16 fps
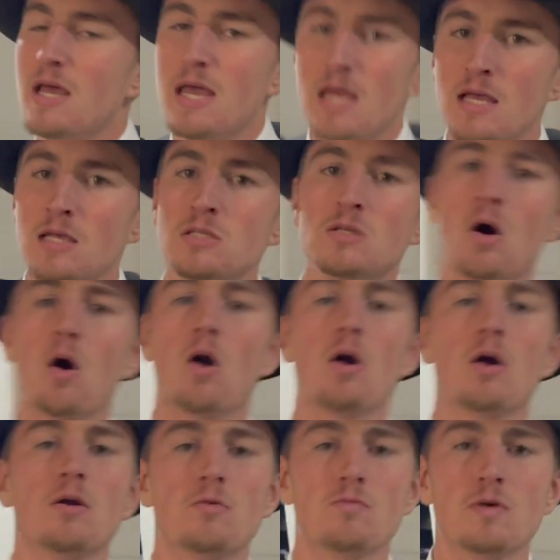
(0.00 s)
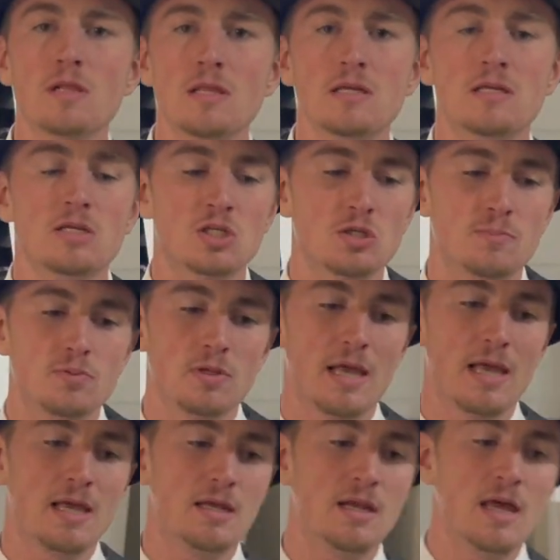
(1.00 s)
his art really
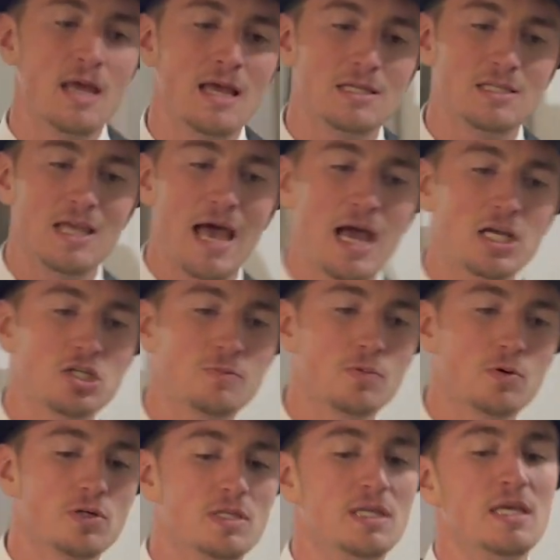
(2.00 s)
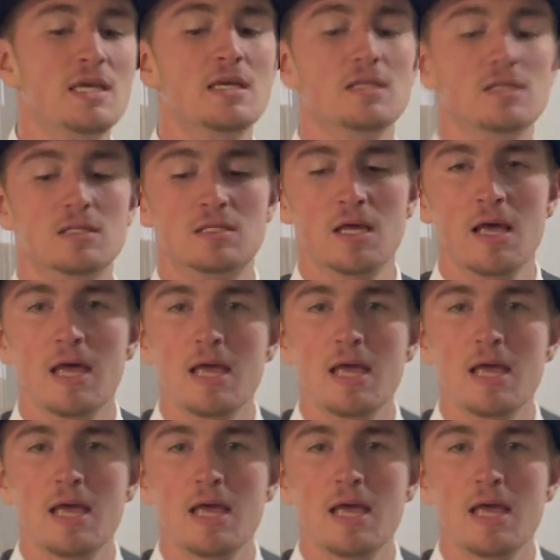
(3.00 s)
displayed his expertise